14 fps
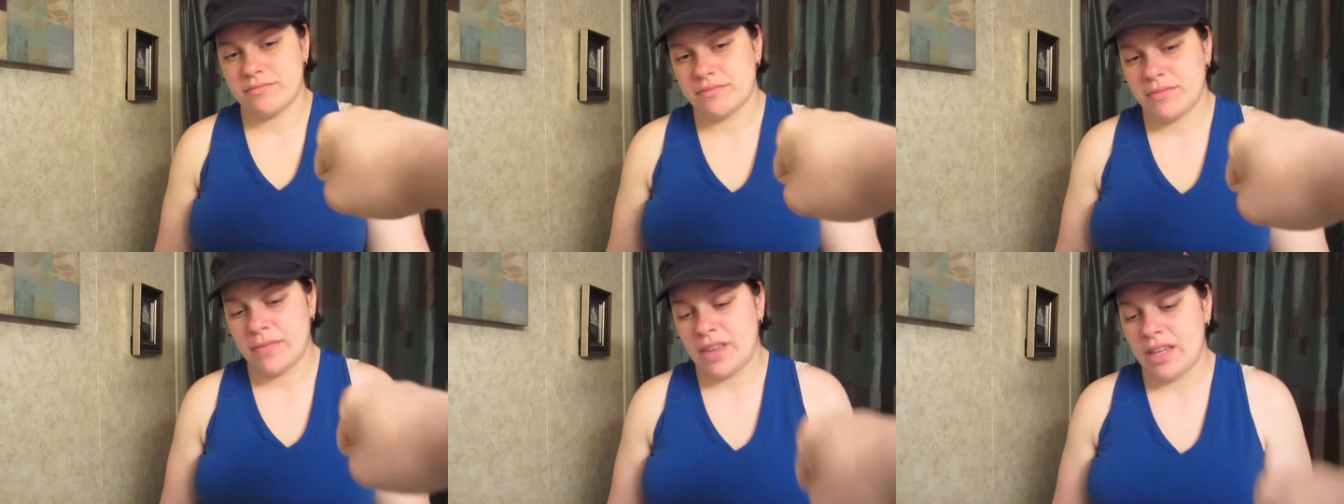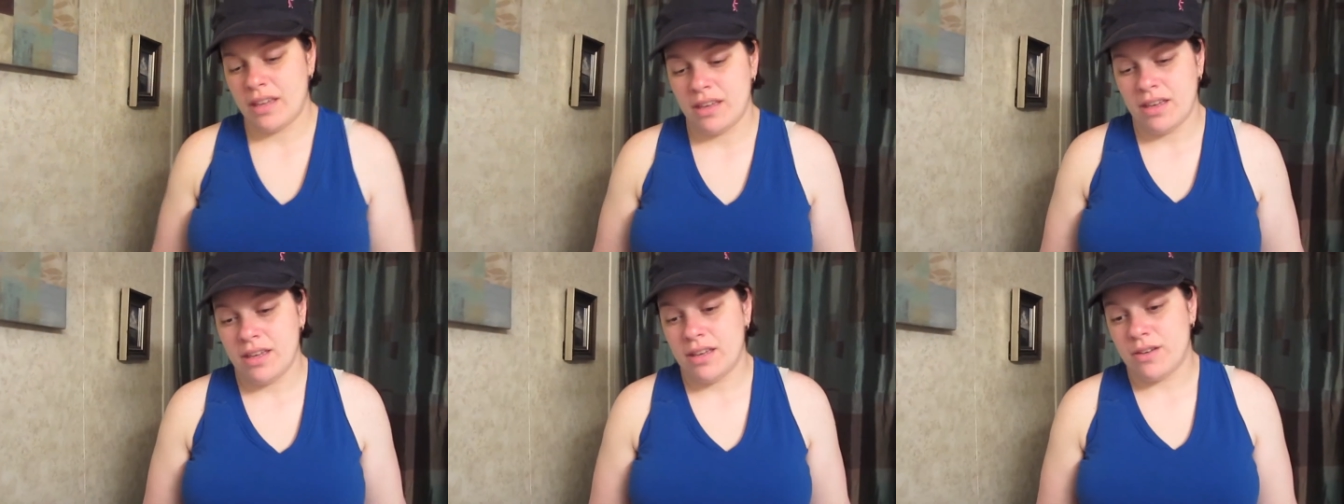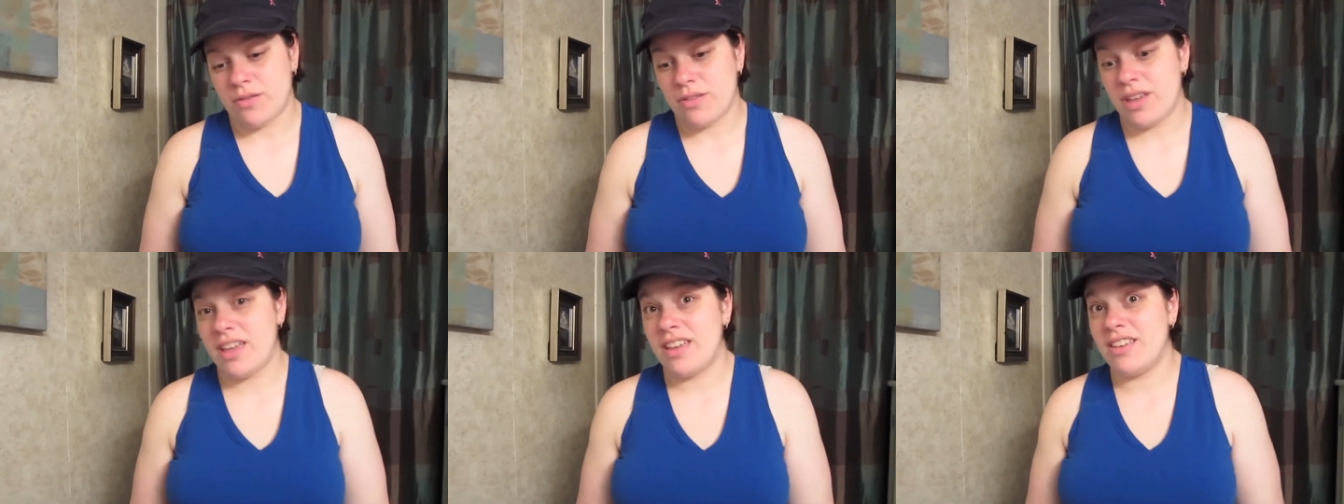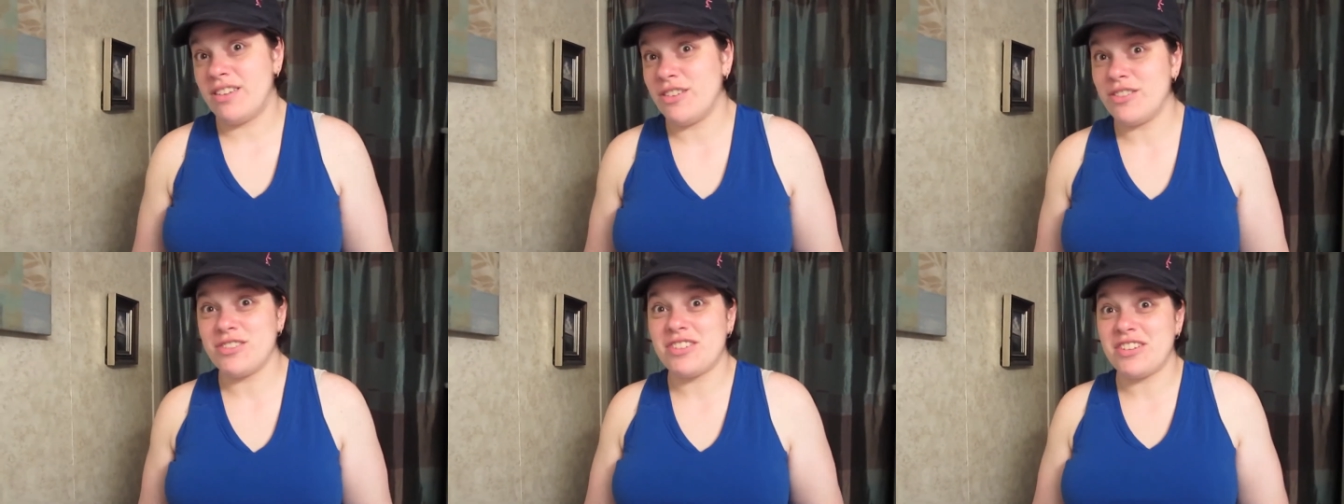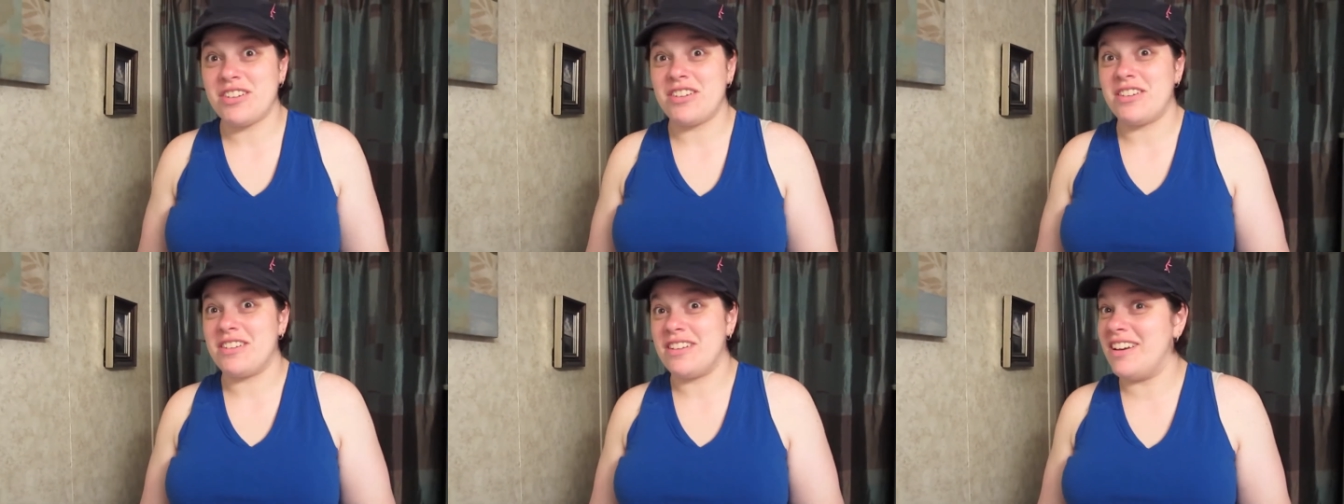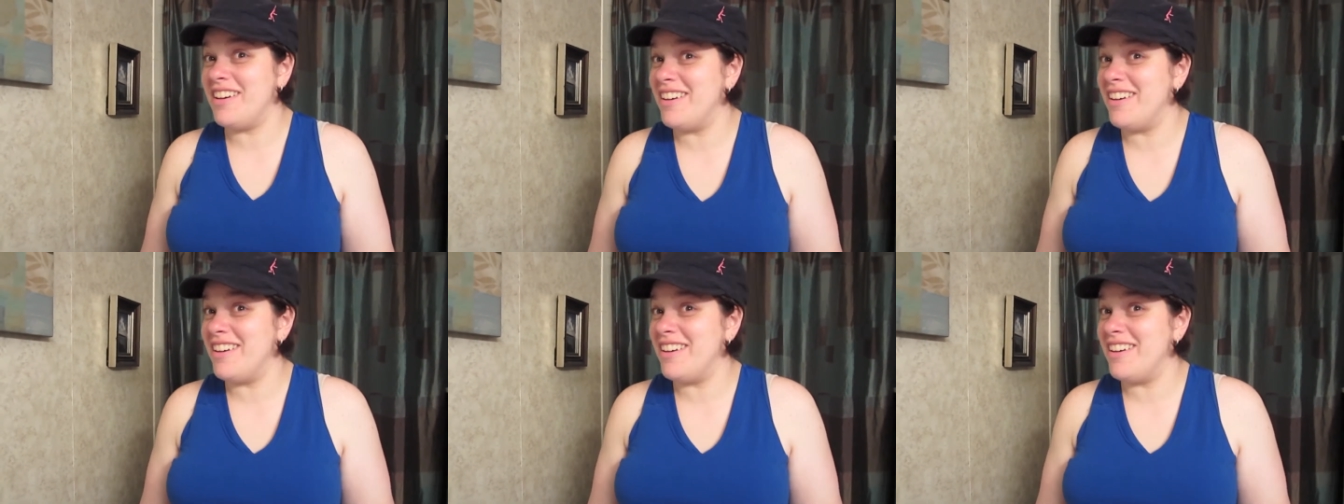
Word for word: Mm. Okay, your turn.